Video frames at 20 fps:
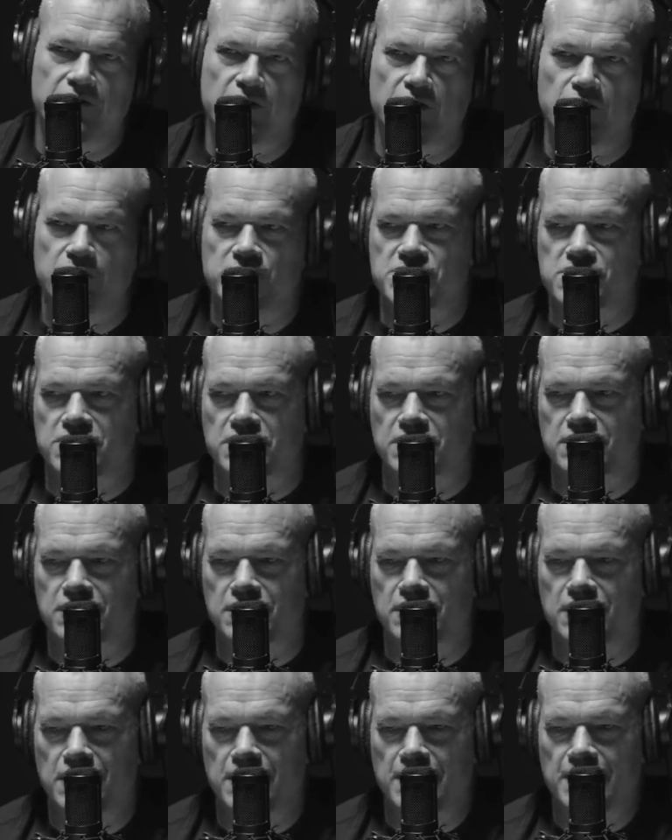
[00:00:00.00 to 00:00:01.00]
ropes,
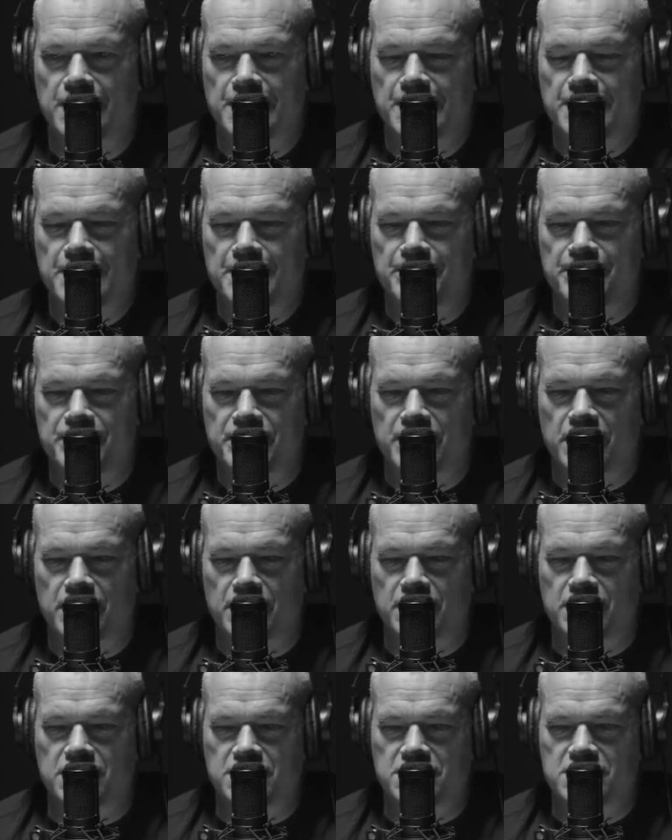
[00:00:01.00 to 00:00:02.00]
and
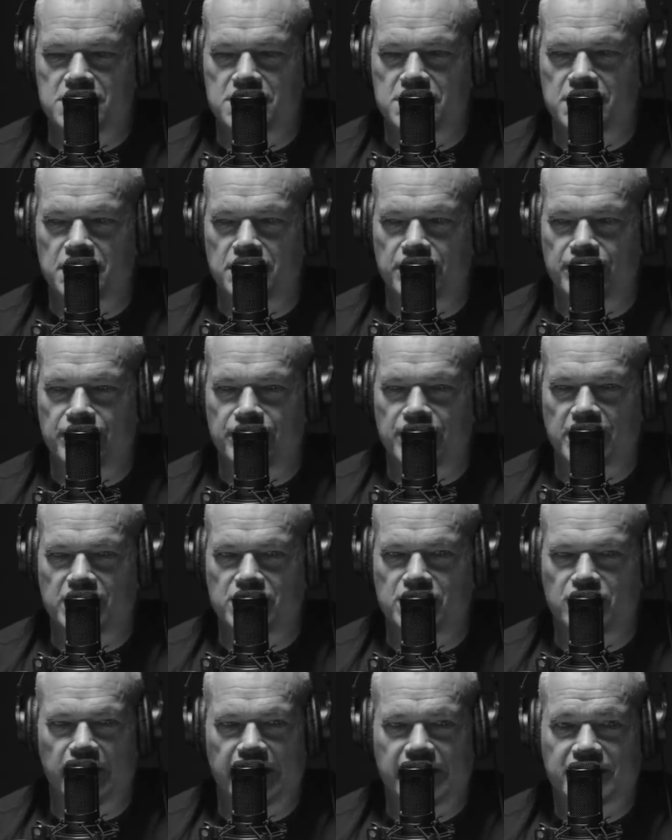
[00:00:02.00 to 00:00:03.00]
he's they
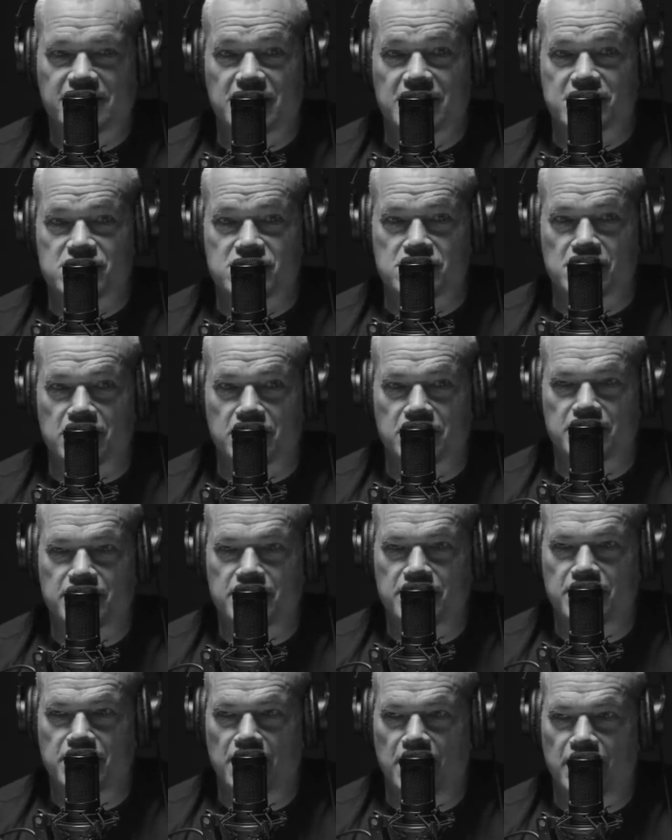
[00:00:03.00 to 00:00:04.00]
do like tests on
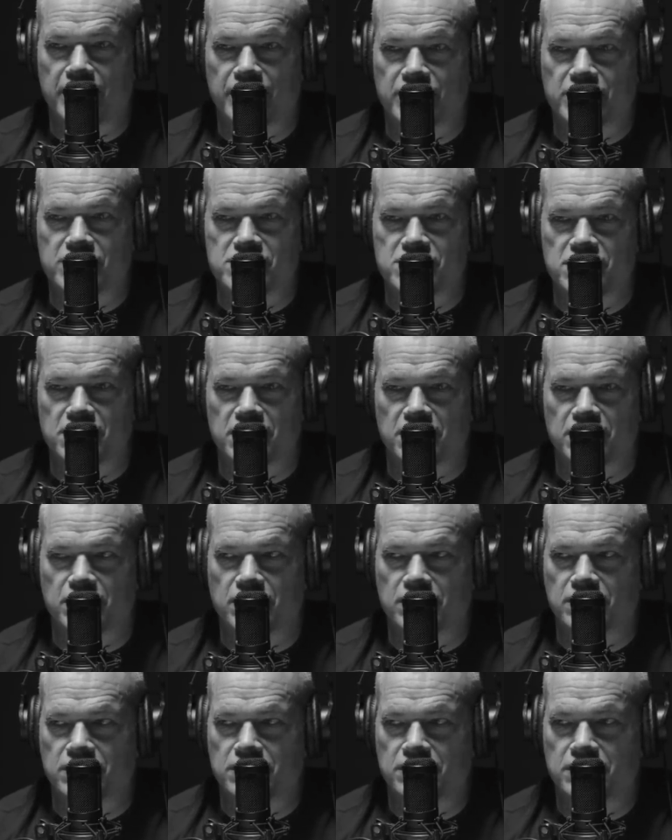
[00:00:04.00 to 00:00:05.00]
him, and there's
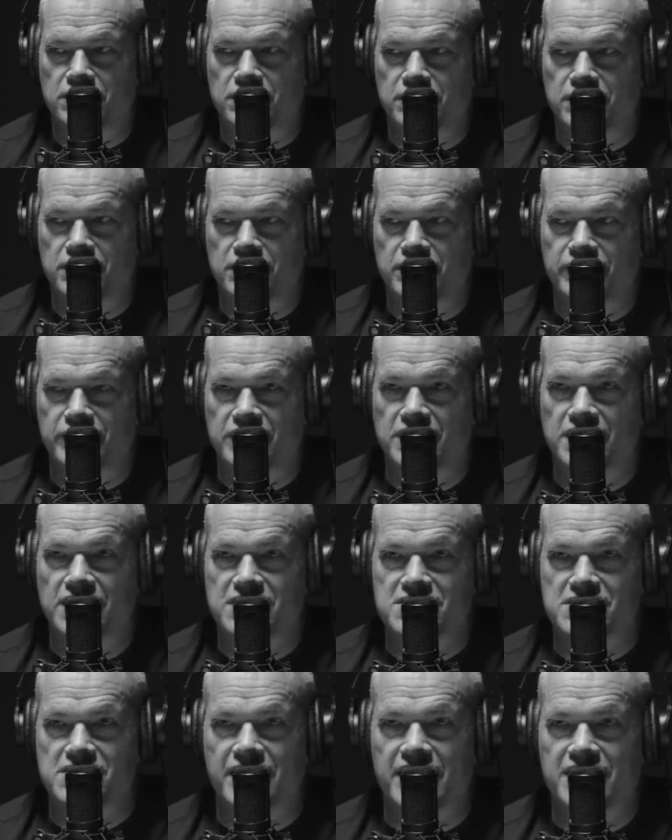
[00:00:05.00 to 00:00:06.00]
no he
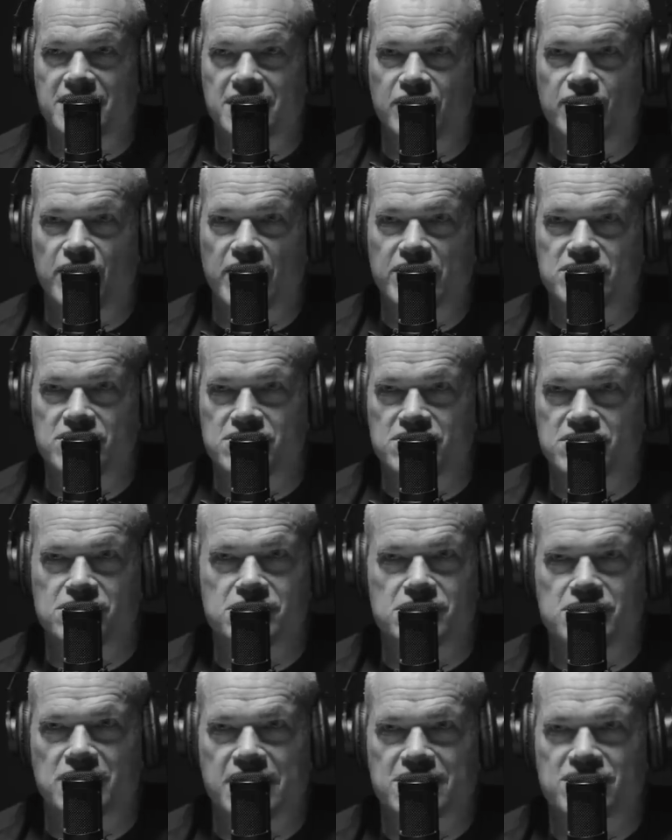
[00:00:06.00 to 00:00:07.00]
has le- he
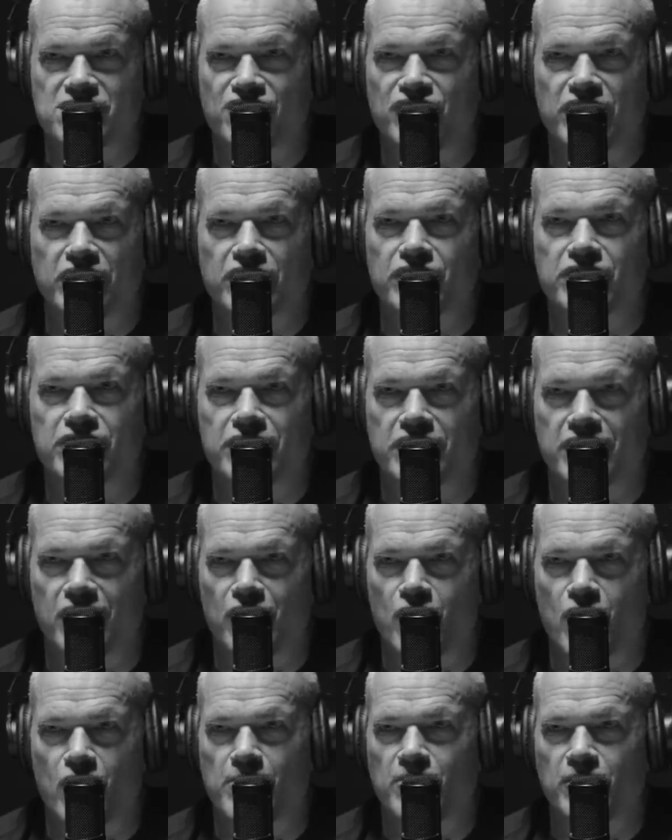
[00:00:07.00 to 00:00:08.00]
registers less fear than a
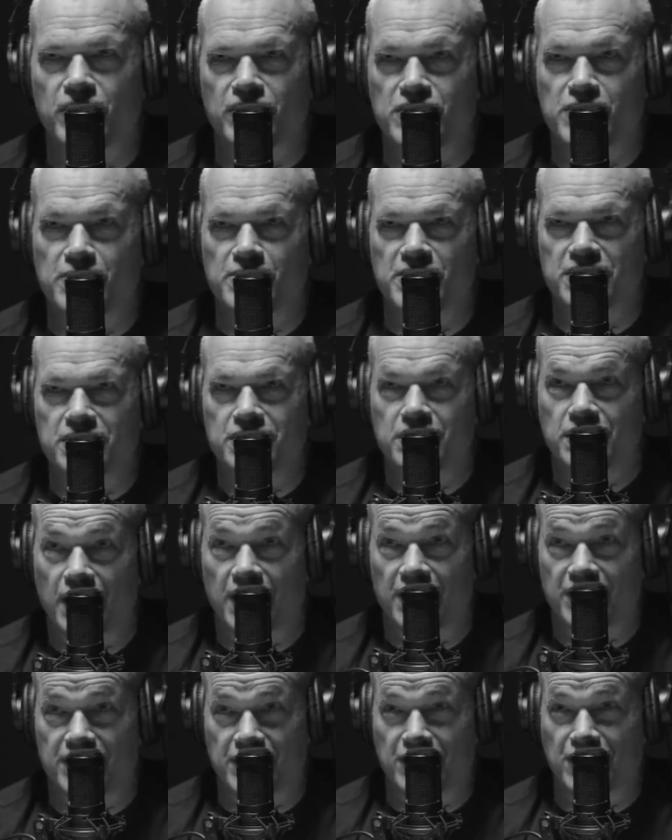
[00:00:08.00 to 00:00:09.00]
normal human and
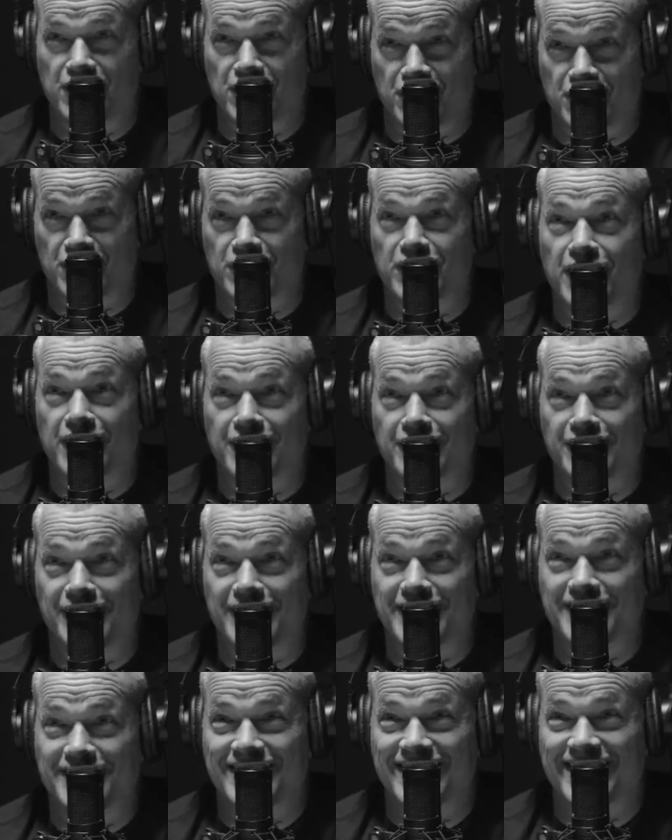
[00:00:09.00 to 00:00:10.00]
i think you're kind of
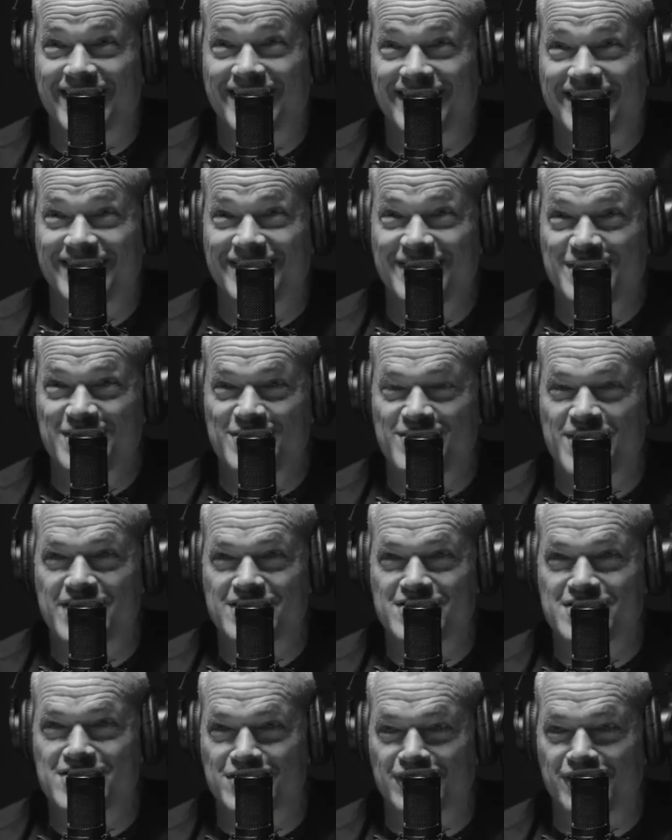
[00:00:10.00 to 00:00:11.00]
like that i think you
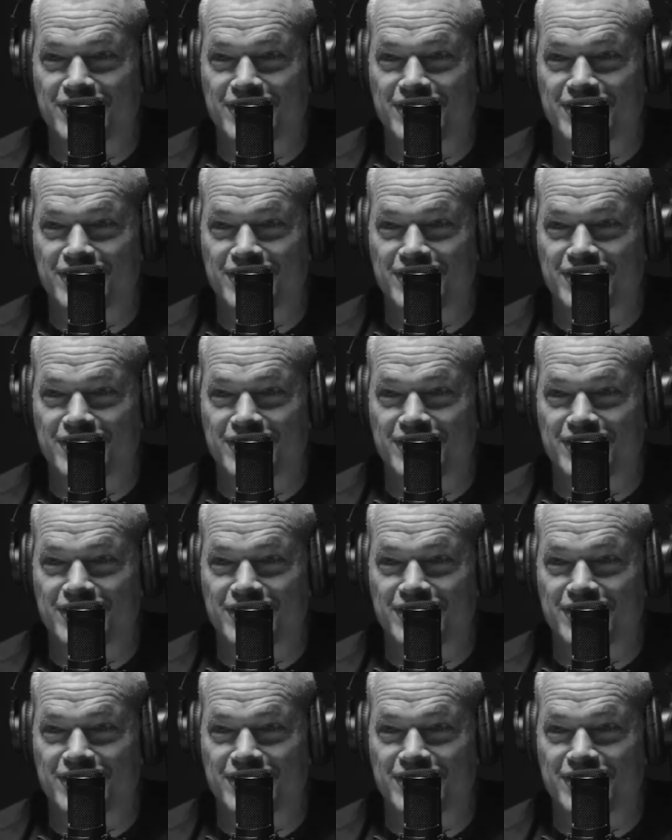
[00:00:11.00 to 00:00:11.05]
register